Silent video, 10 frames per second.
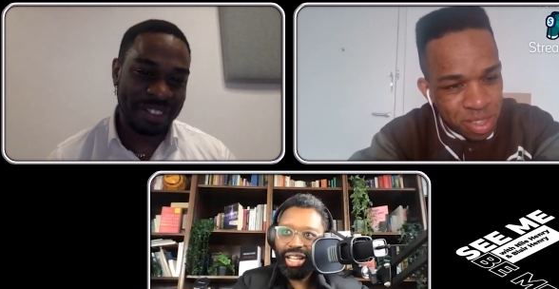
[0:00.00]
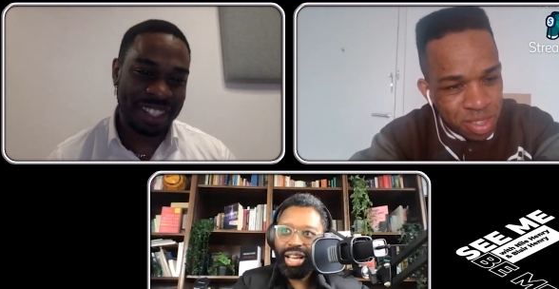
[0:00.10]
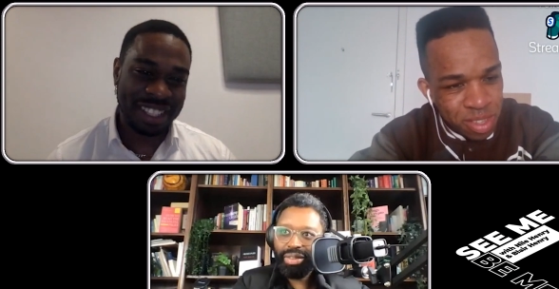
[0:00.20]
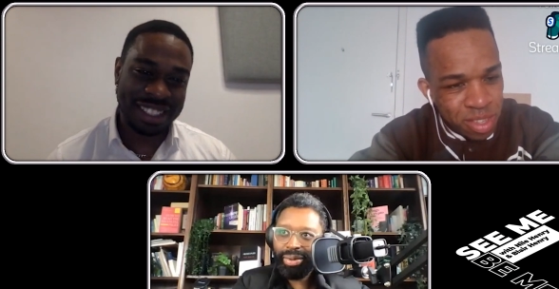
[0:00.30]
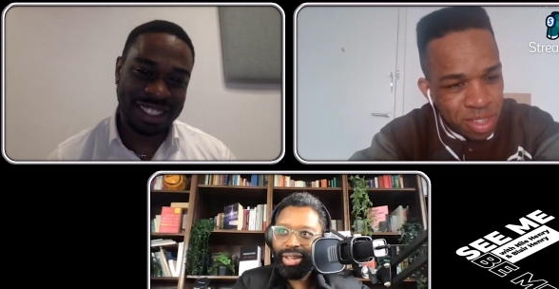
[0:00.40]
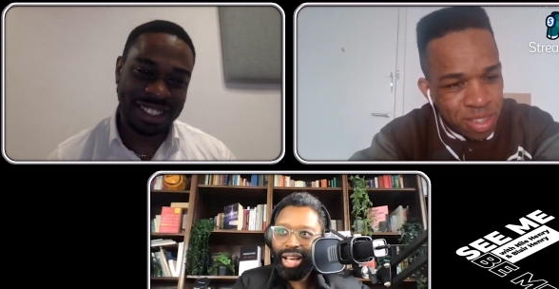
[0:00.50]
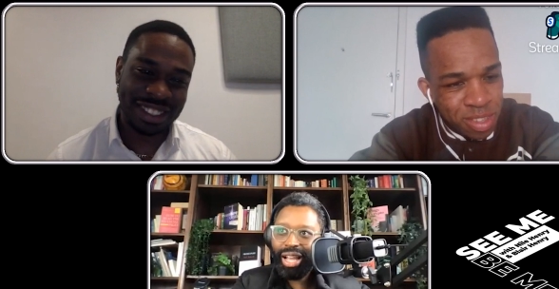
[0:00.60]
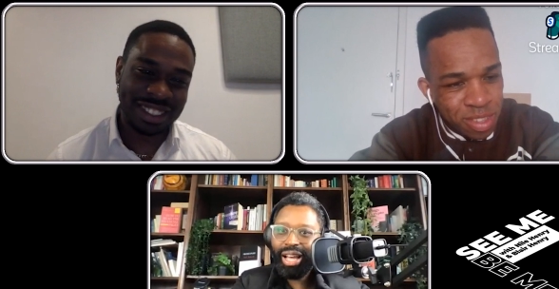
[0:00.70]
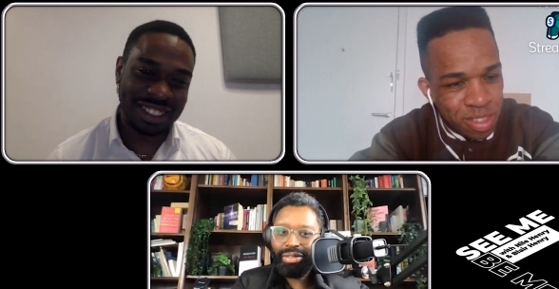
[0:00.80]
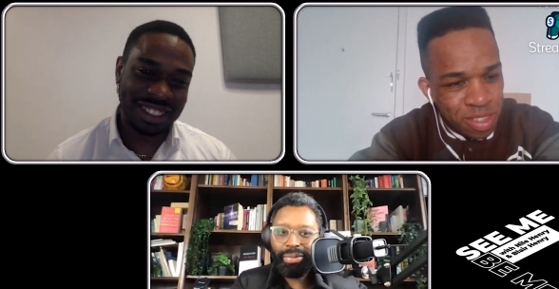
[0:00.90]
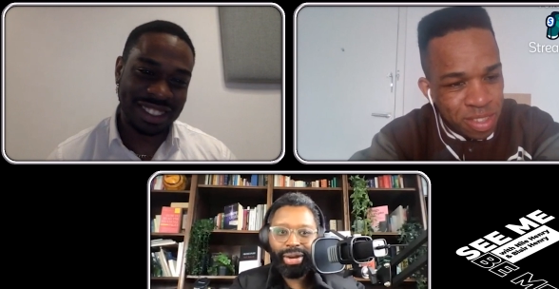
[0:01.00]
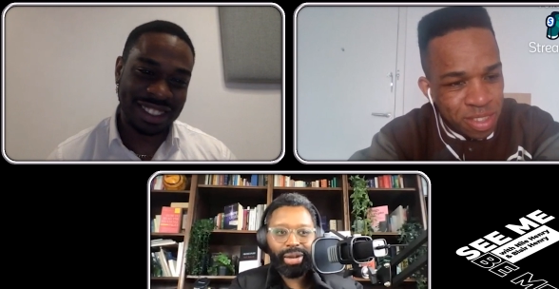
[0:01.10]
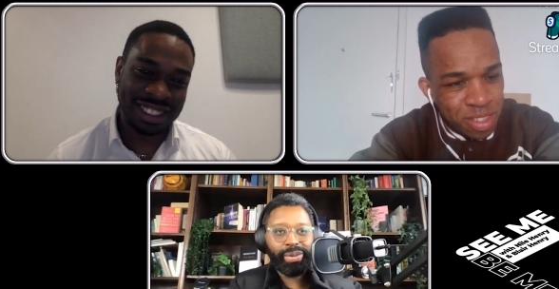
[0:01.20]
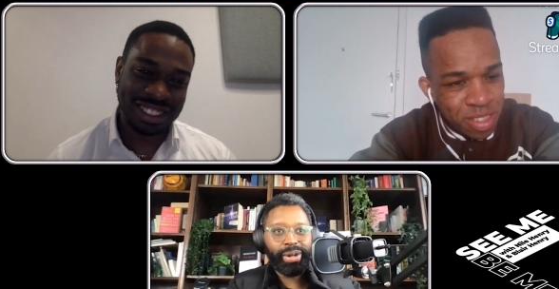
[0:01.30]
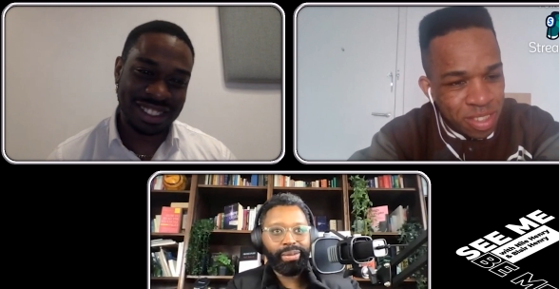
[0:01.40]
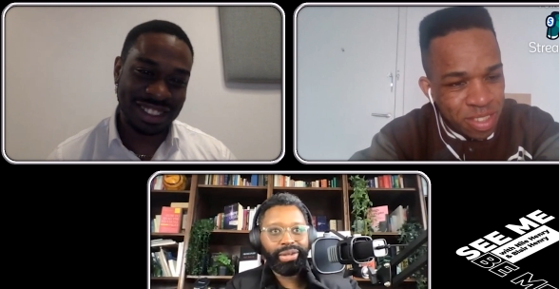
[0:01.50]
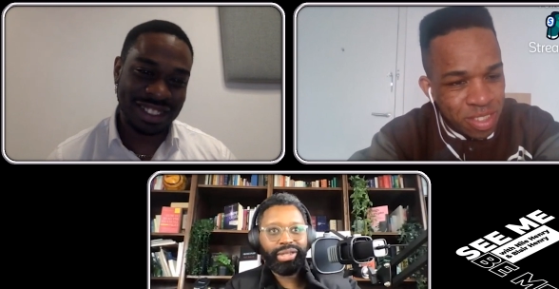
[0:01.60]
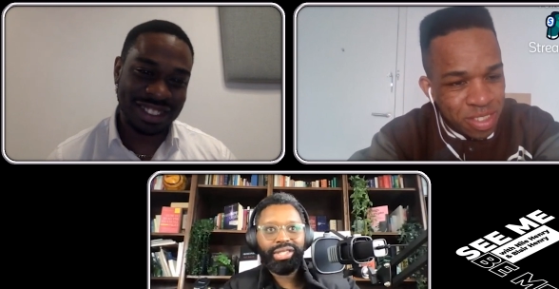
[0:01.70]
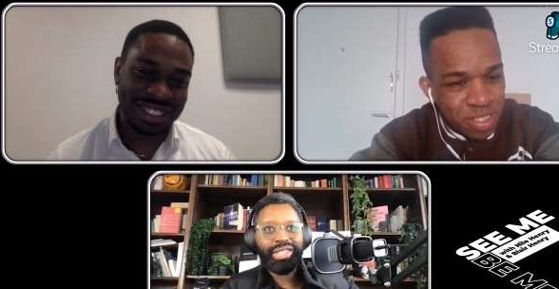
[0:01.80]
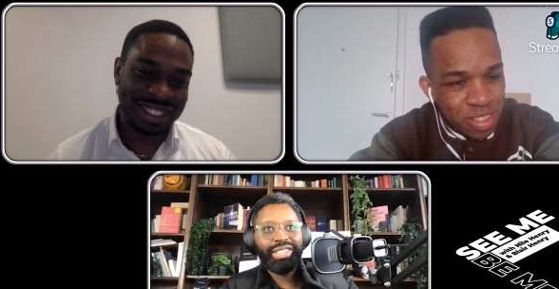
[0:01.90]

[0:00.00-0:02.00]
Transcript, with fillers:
Speaker 1: I'll have a I'll have a pineapple on a pizza.